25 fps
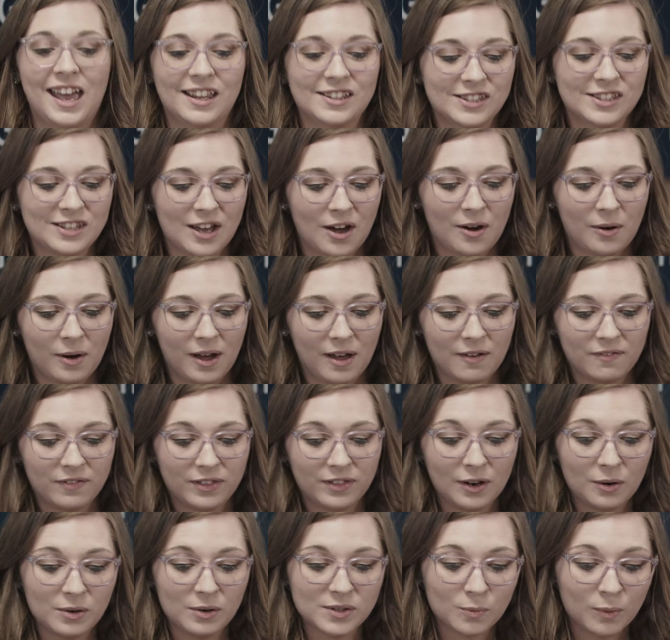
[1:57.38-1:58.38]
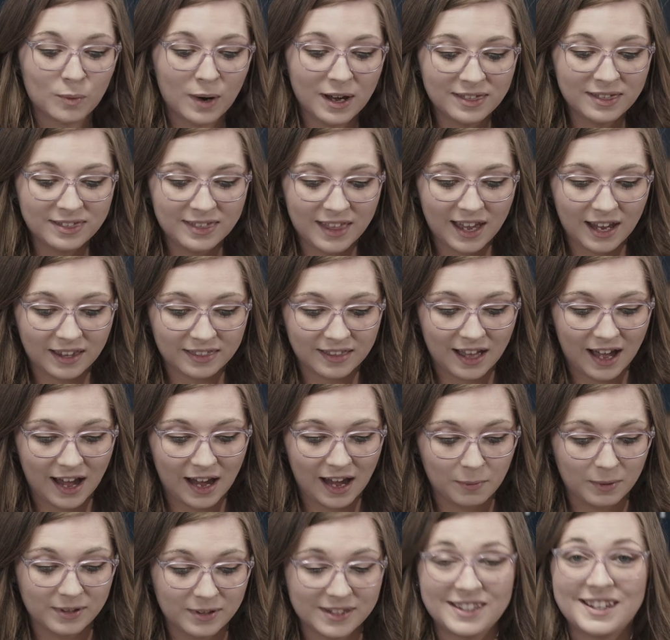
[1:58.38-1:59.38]
And so if there was one thing that
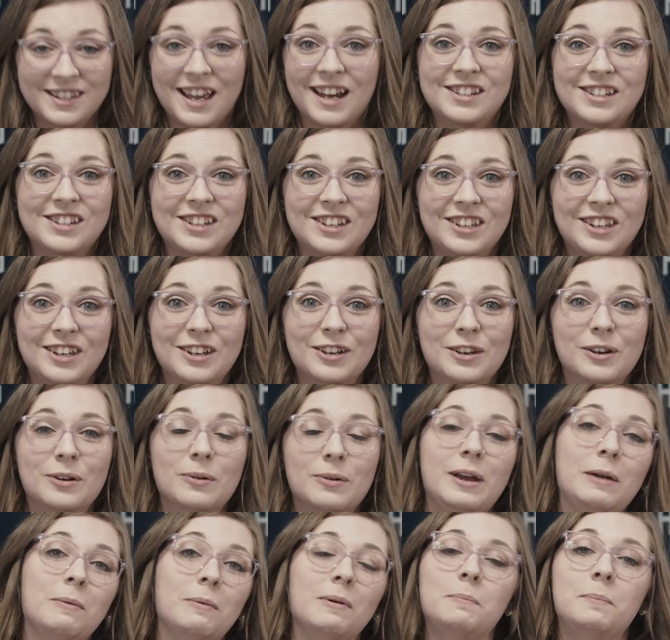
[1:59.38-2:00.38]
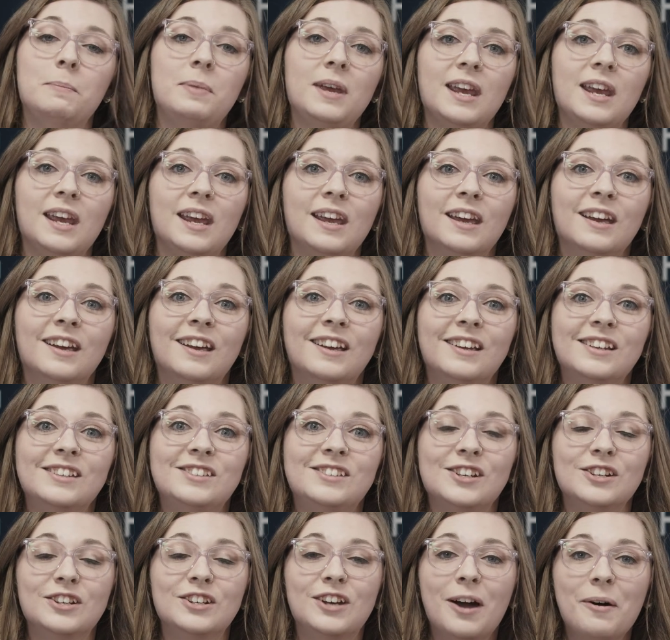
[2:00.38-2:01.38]
I would say to you, it would be
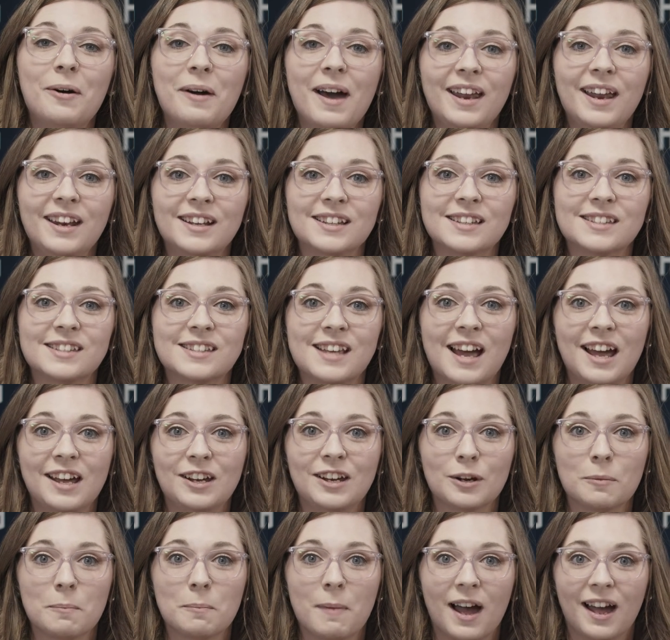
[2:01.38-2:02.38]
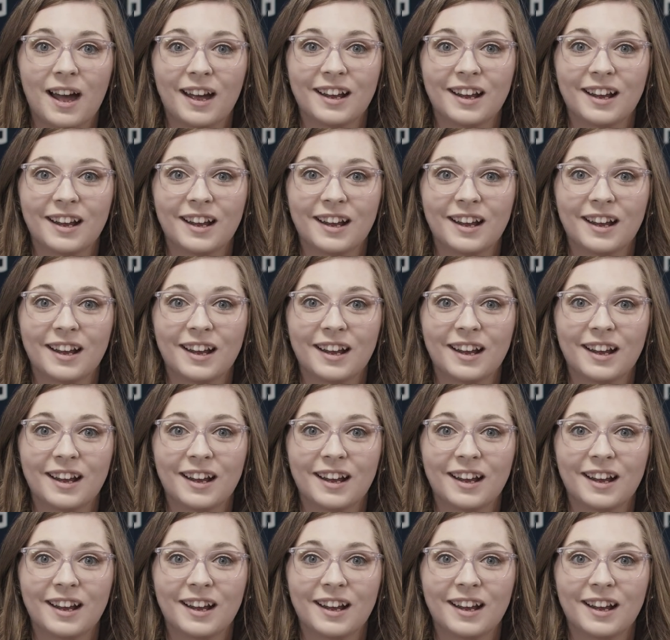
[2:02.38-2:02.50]
to go ahead and set your